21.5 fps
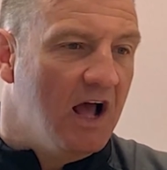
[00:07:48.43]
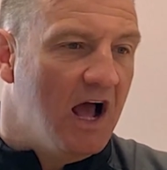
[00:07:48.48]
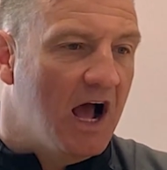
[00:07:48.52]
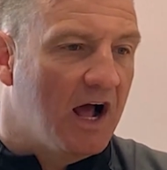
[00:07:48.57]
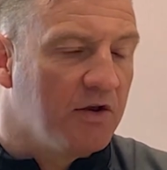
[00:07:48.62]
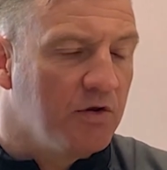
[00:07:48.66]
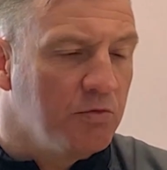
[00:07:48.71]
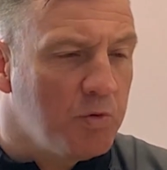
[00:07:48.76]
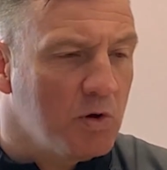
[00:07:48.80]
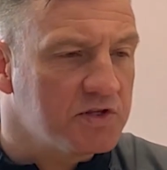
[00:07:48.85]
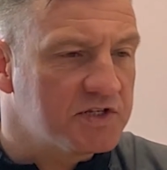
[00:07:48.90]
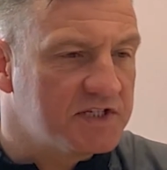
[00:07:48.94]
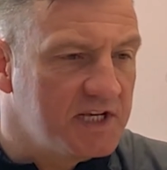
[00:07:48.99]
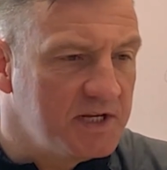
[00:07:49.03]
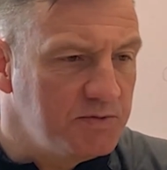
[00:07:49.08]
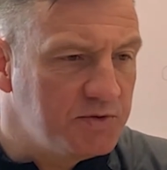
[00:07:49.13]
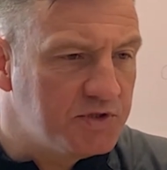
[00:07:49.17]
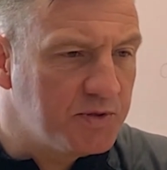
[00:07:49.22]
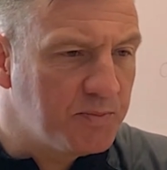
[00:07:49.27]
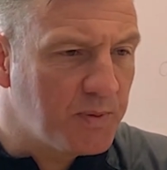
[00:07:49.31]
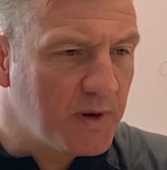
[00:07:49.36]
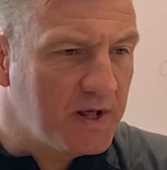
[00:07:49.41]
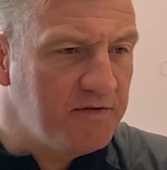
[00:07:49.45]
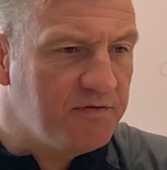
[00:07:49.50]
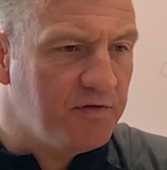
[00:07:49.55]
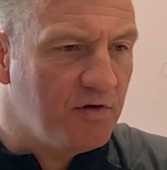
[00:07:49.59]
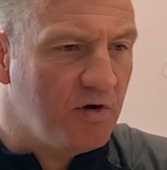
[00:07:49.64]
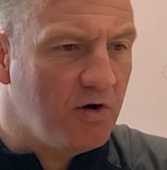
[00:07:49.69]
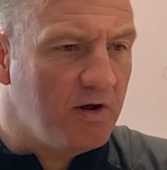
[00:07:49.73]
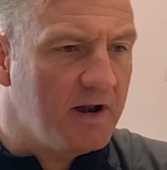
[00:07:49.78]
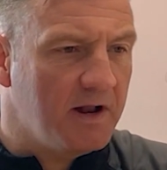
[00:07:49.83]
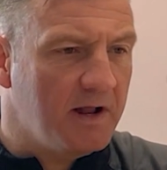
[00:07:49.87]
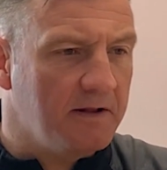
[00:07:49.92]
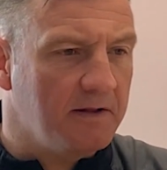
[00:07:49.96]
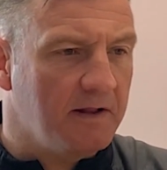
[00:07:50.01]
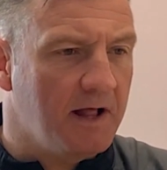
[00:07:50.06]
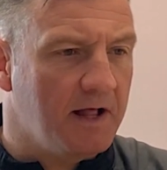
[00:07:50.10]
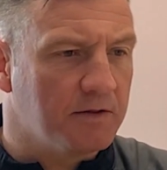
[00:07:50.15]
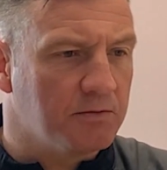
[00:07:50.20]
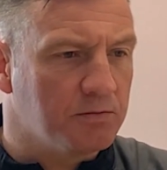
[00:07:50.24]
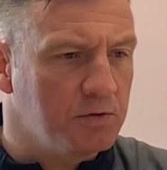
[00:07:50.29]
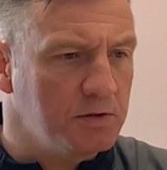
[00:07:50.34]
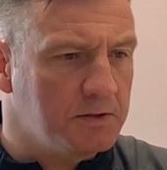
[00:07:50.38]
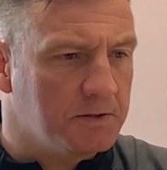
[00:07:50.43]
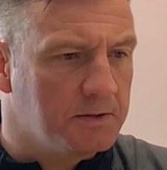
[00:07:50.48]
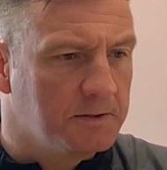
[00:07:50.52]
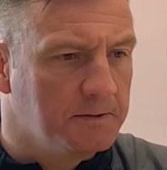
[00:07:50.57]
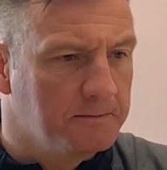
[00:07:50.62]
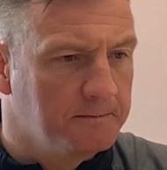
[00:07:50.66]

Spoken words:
And what teams do you play for, Edward?